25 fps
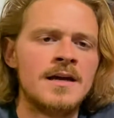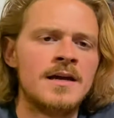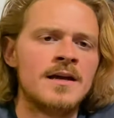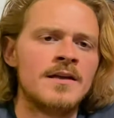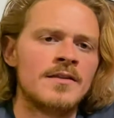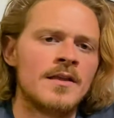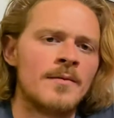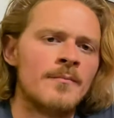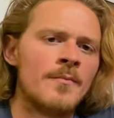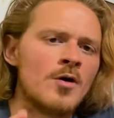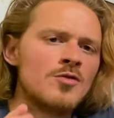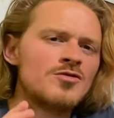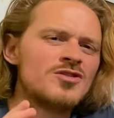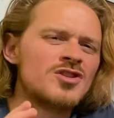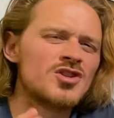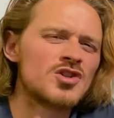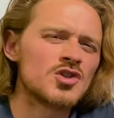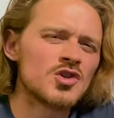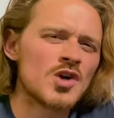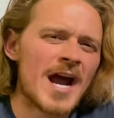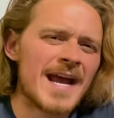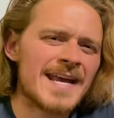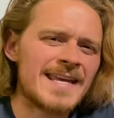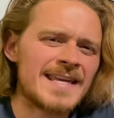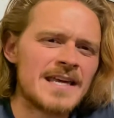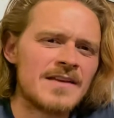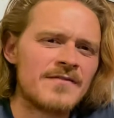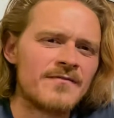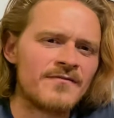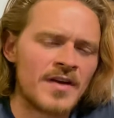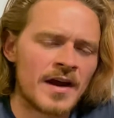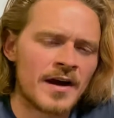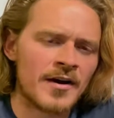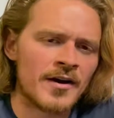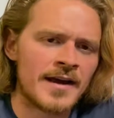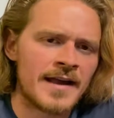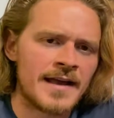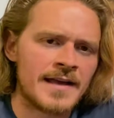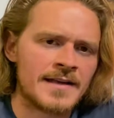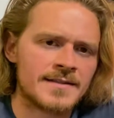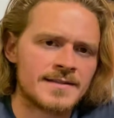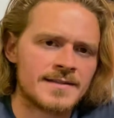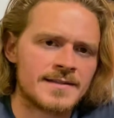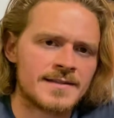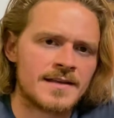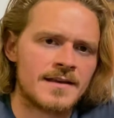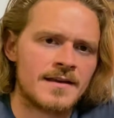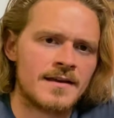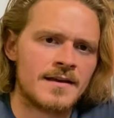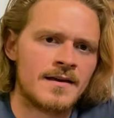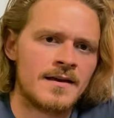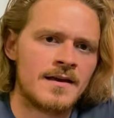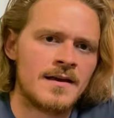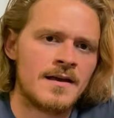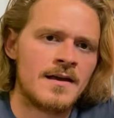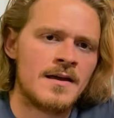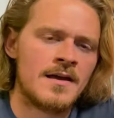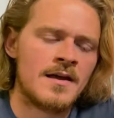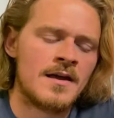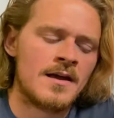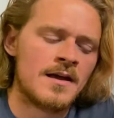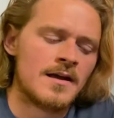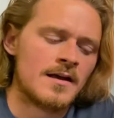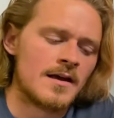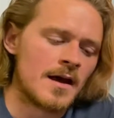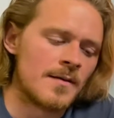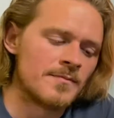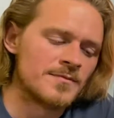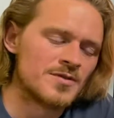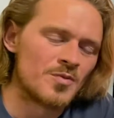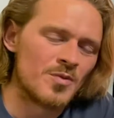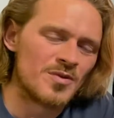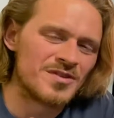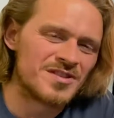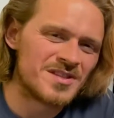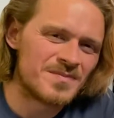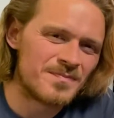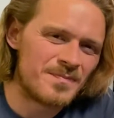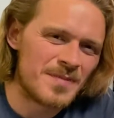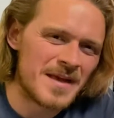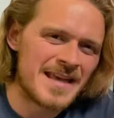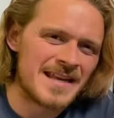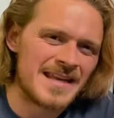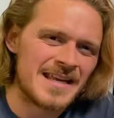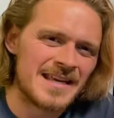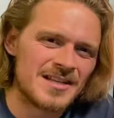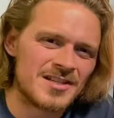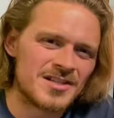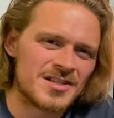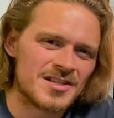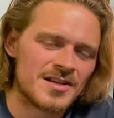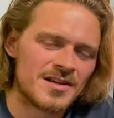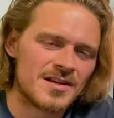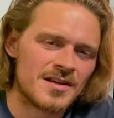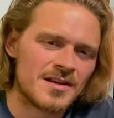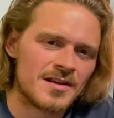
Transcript: The most striking variance comes with spinach.